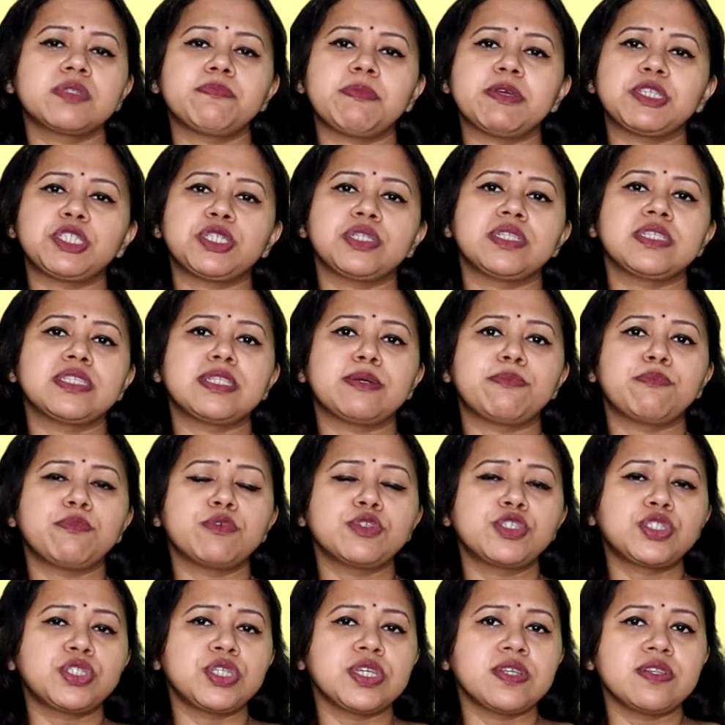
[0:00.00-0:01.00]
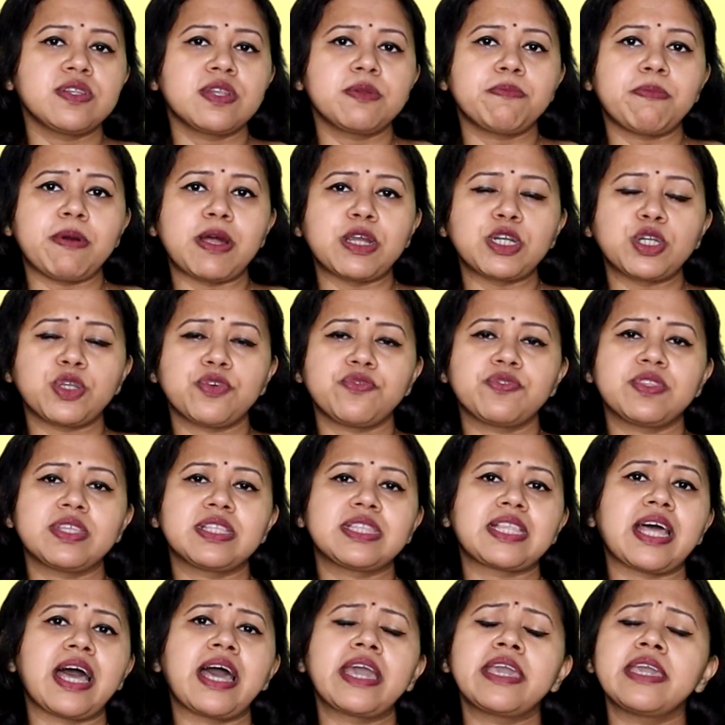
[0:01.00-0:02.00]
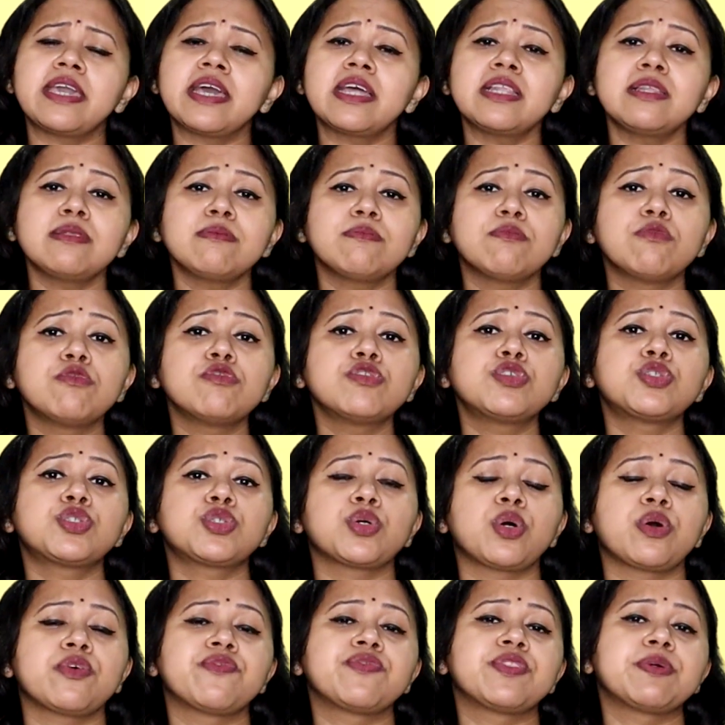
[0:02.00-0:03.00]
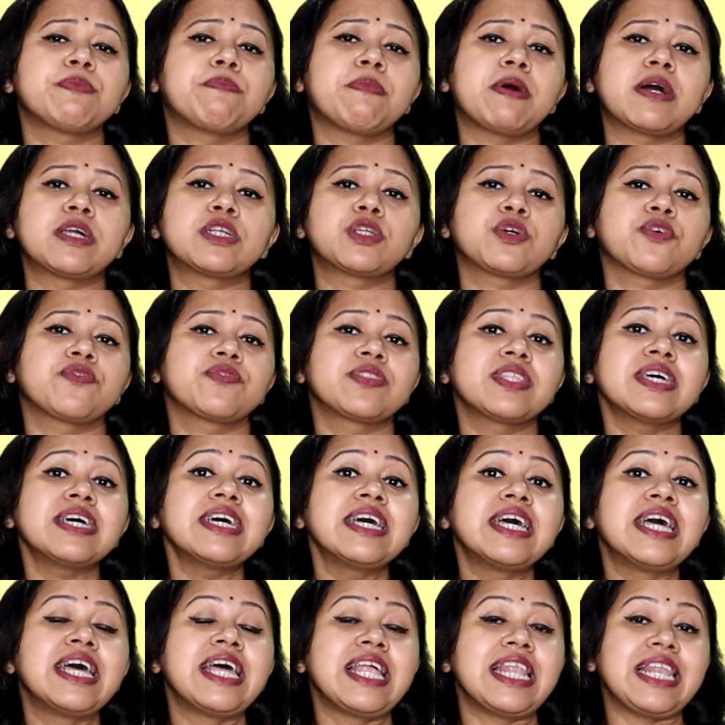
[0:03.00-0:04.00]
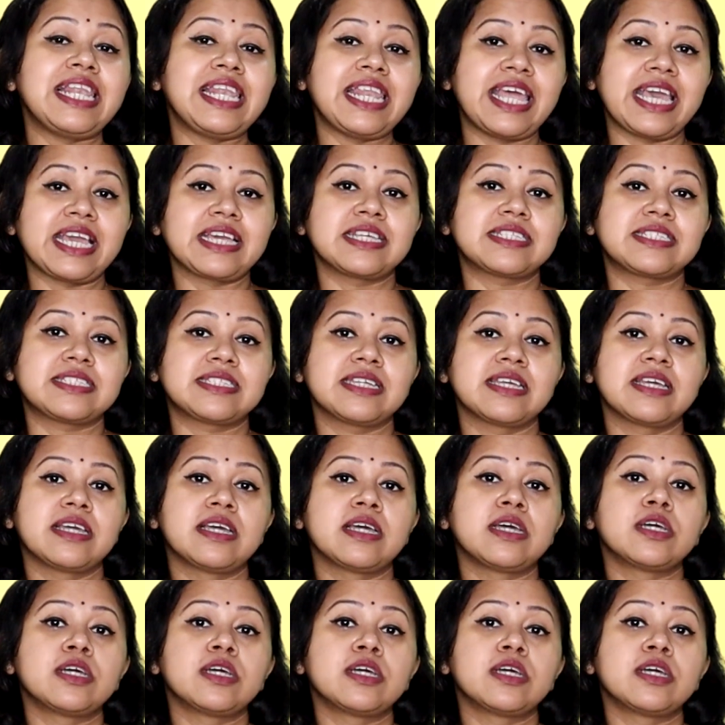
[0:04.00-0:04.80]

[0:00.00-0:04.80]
especially the posterior part of the thigh and most of the part of the legs.